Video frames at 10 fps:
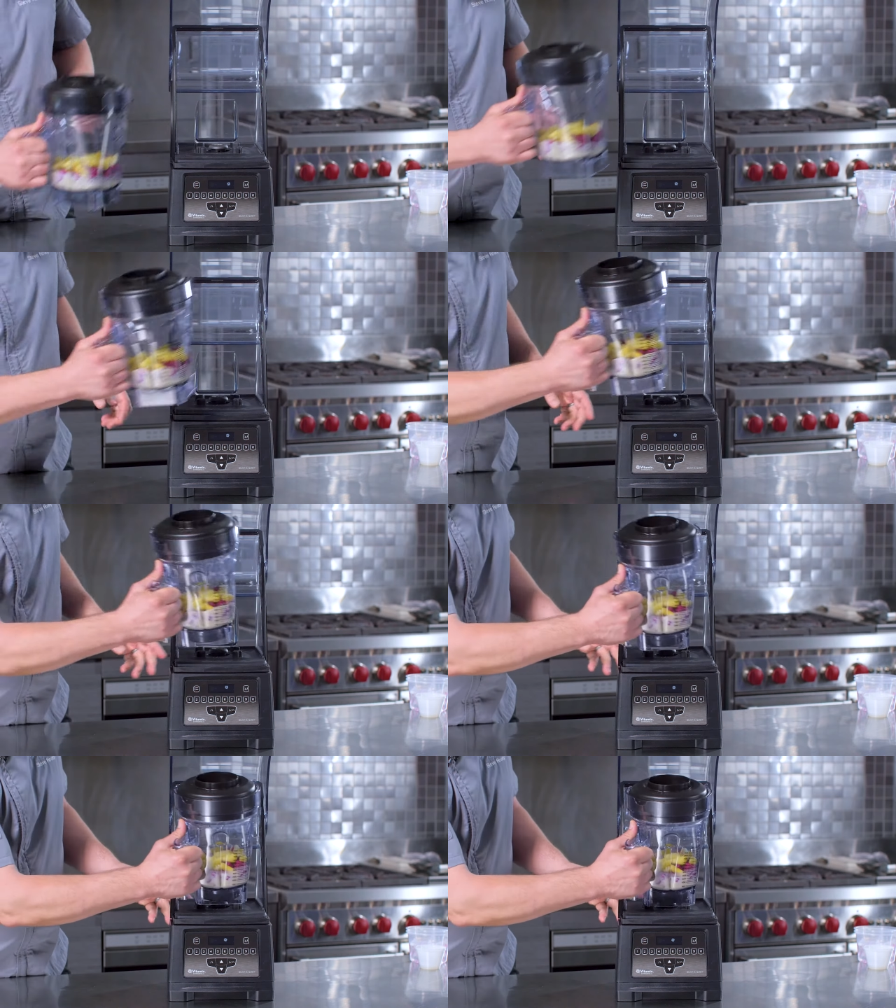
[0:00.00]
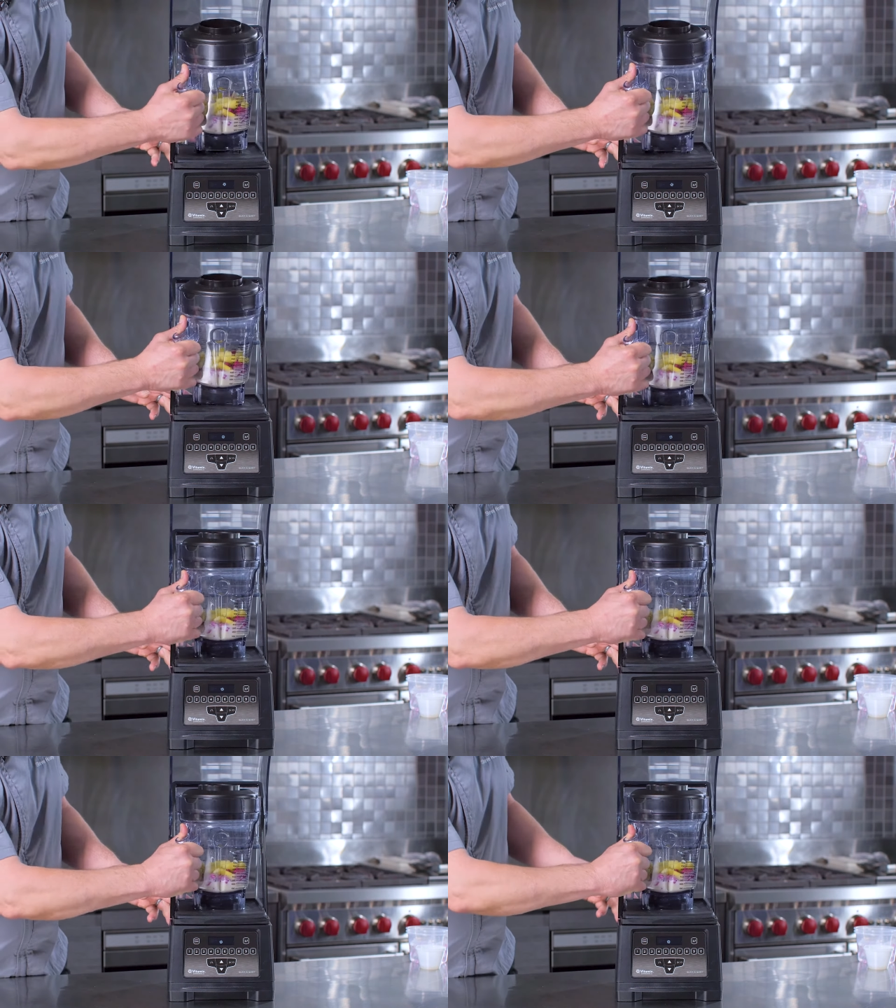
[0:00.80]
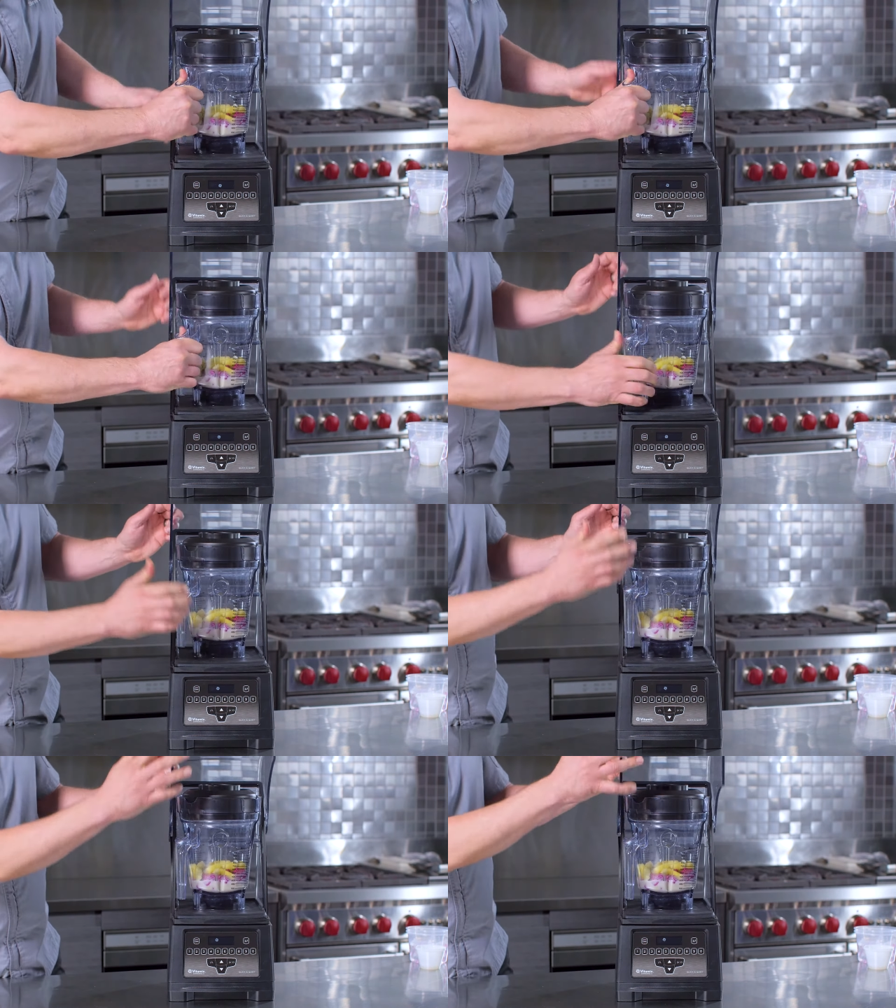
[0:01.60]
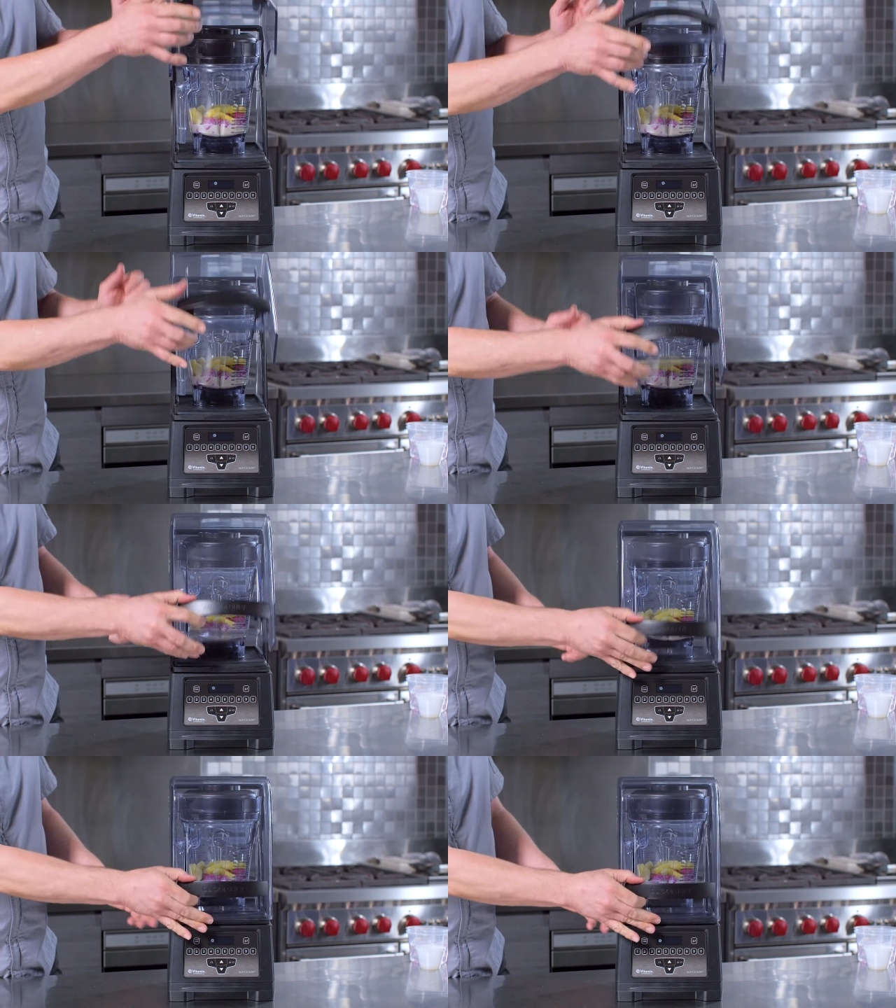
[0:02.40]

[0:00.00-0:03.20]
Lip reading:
Nobody's mouth can be seen.